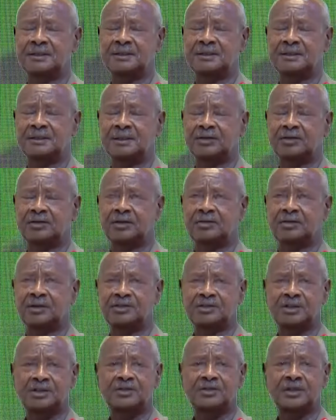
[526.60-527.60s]
Aronda
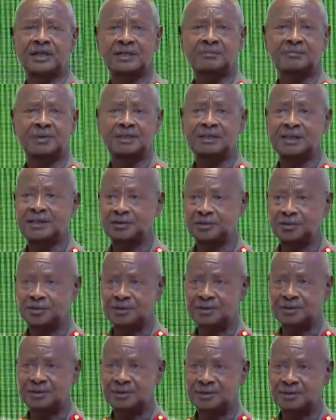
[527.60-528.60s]
was in 3rd Battalion,
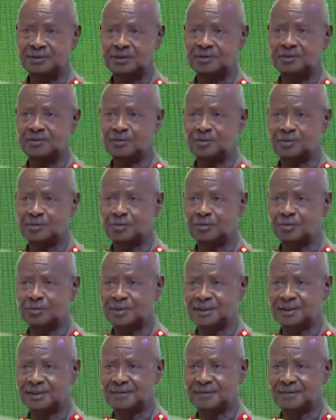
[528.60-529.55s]
the one of Lumumba.